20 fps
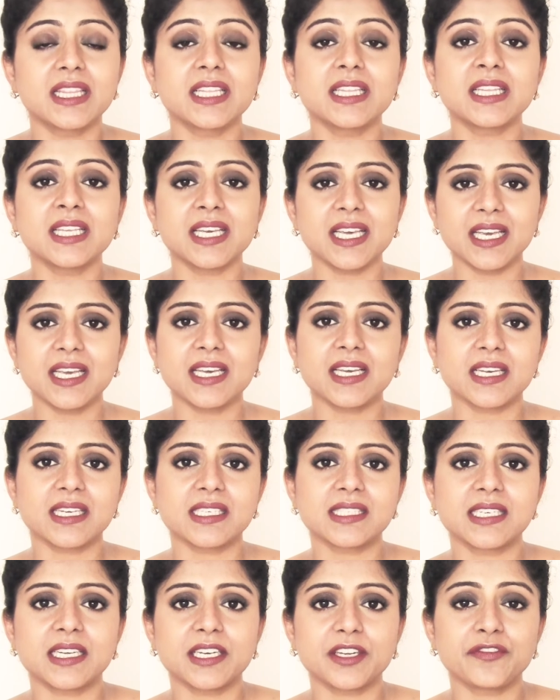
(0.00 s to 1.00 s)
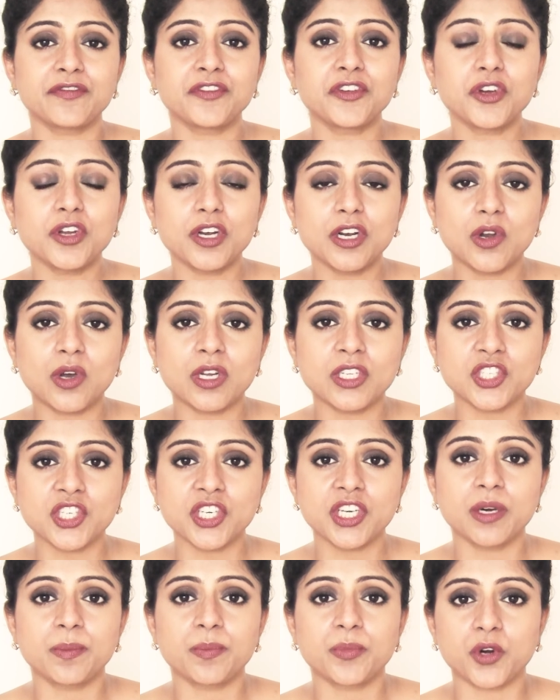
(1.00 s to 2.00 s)
The thing is that if you are
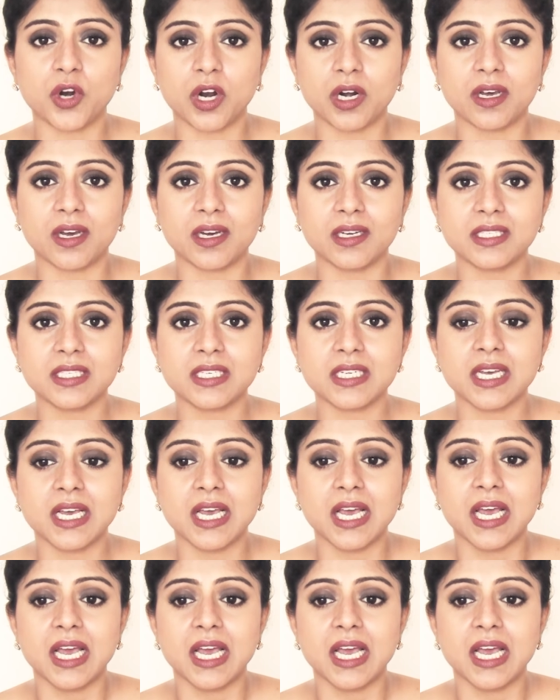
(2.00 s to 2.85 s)
launching a product,